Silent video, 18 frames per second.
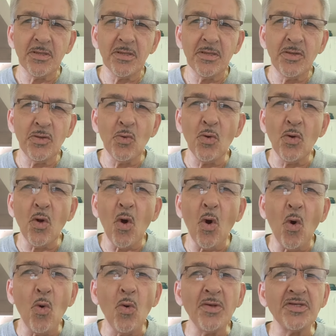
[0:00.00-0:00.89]
You will
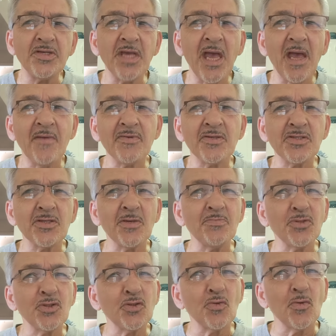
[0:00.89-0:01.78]
always have
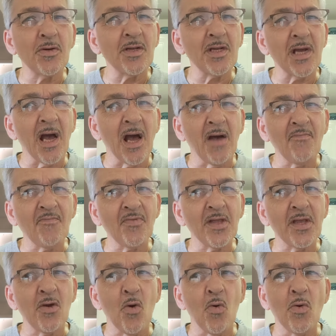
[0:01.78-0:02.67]
some sort of
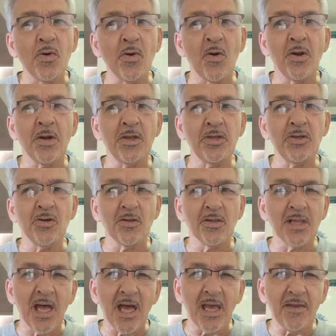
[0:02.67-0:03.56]
conflict going on in your
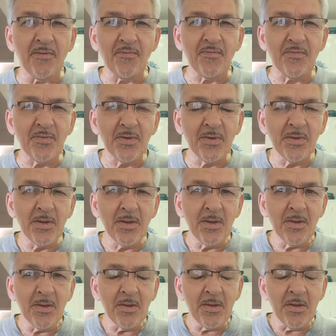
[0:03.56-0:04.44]
life.
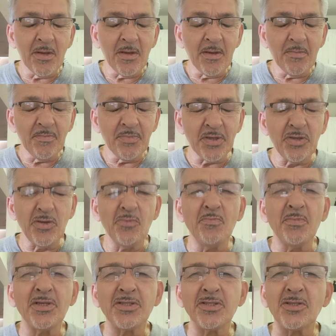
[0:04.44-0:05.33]
But you
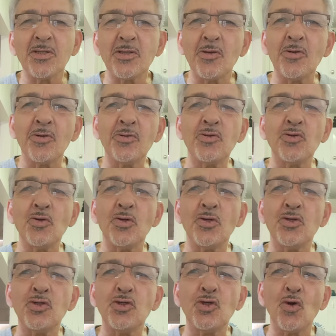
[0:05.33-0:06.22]
must learn to
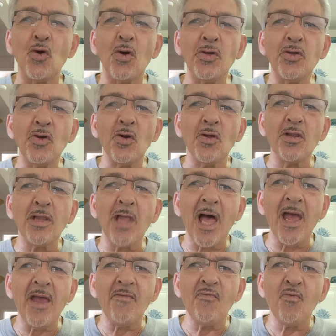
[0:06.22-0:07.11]
enjoy your
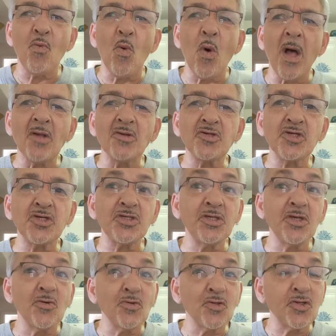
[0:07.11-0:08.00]
life while
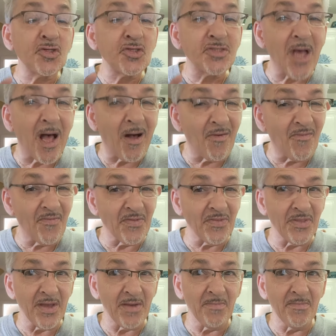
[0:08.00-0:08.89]
still
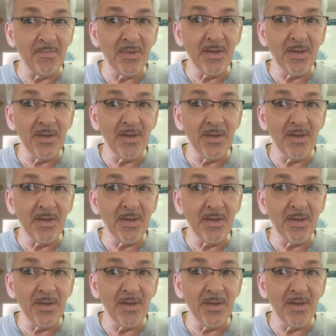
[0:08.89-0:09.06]
solving them.